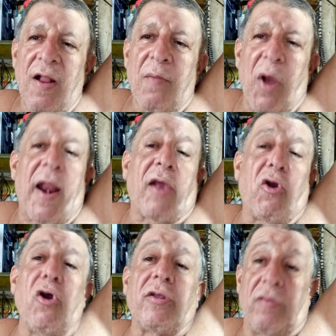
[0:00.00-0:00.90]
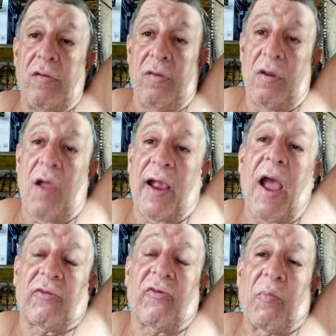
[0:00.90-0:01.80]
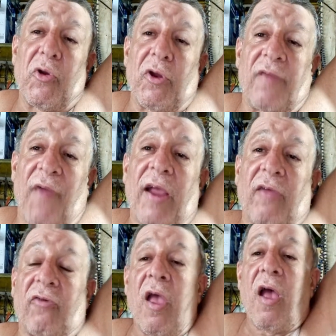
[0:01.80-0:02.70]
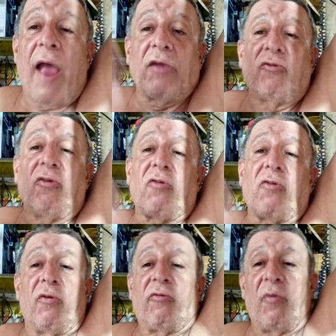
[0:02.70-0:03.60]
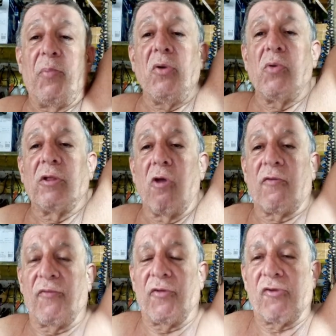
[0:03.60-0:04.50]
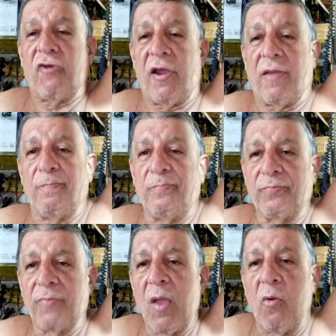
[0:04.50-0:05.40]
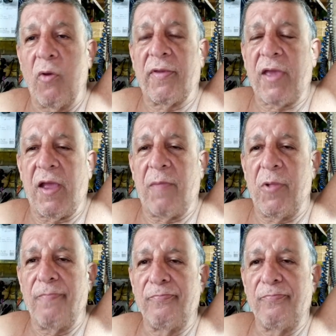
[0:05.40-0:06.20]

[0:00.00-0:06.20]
But I got some good advice. I could just go to Cebu and look for the chain or the cable.